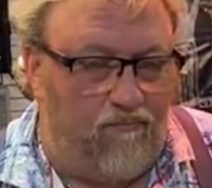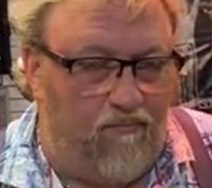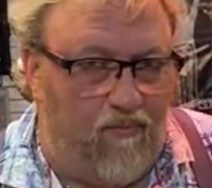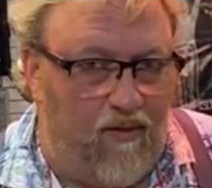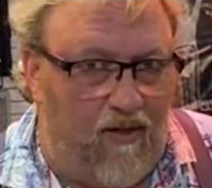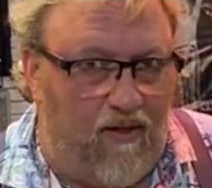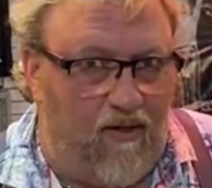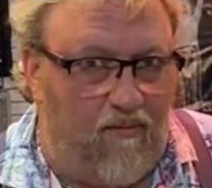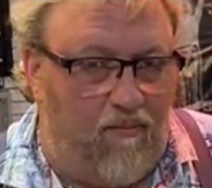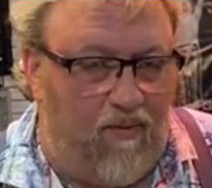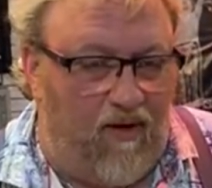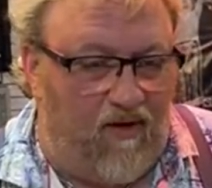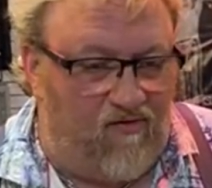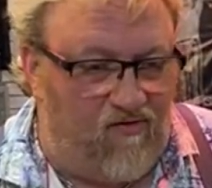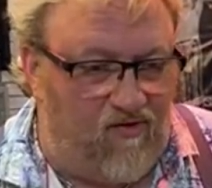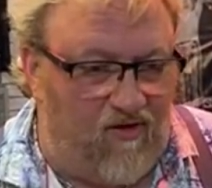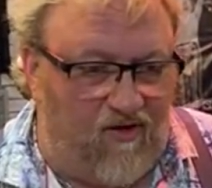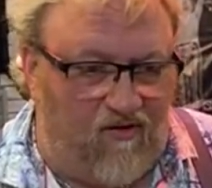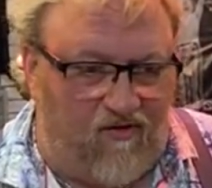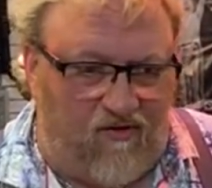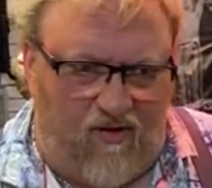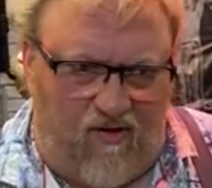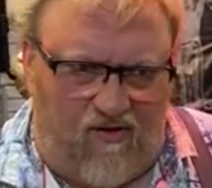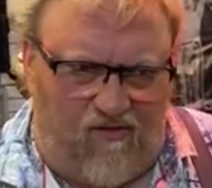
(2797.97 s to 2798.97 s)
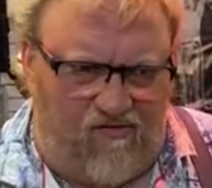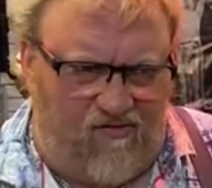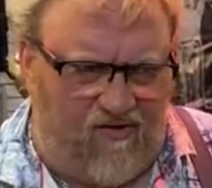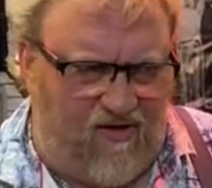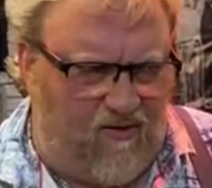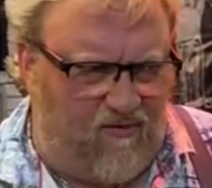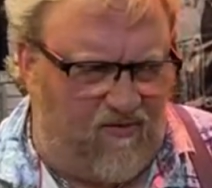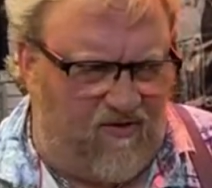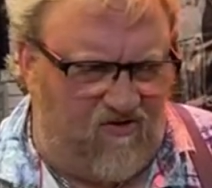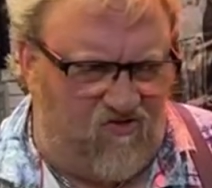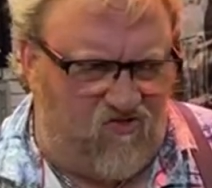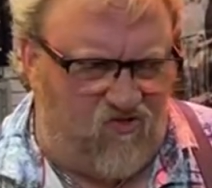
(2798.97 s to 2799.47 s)
And it makes the guitar
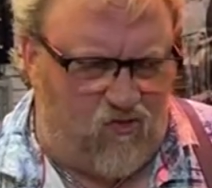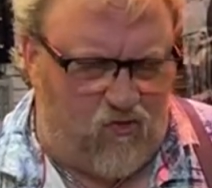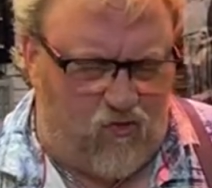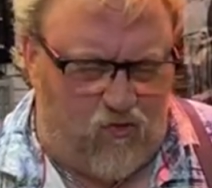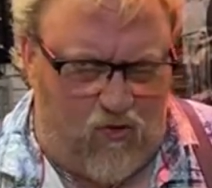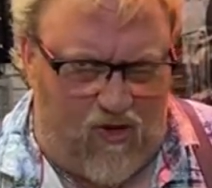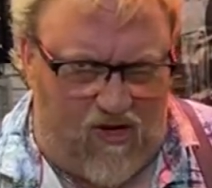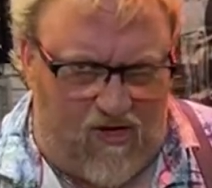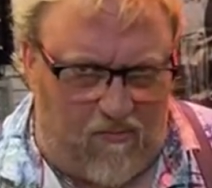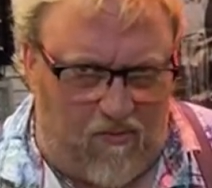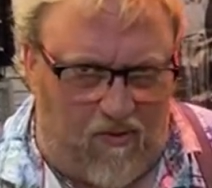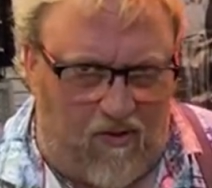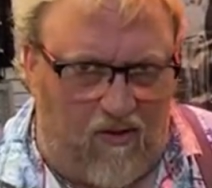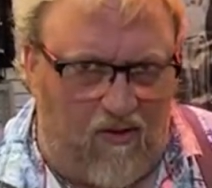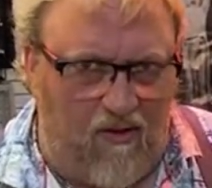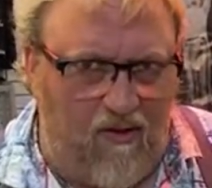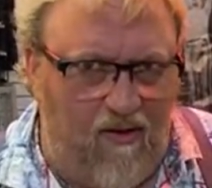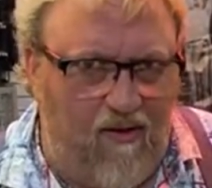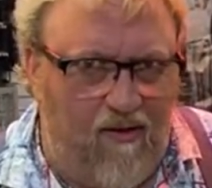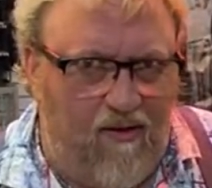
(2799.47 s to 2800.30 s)
sound incredible.